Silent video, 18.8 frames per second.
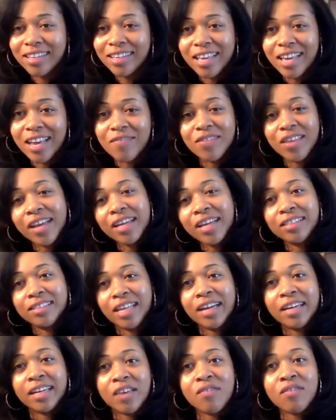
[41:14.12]
if they
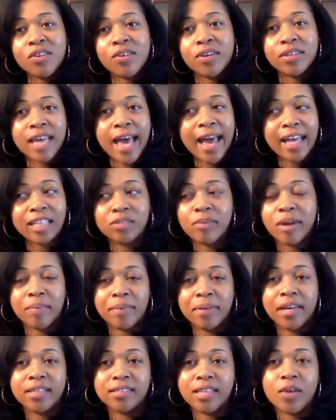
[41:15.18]
they're giving you a tax break
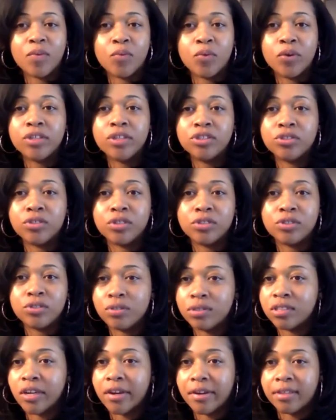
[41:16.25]
because they want you to do
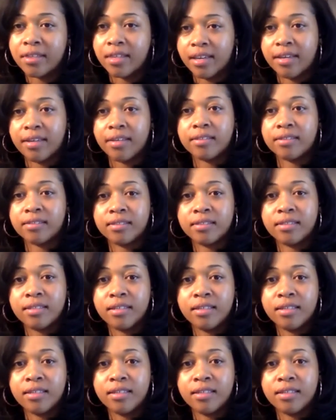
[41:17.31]
certain things.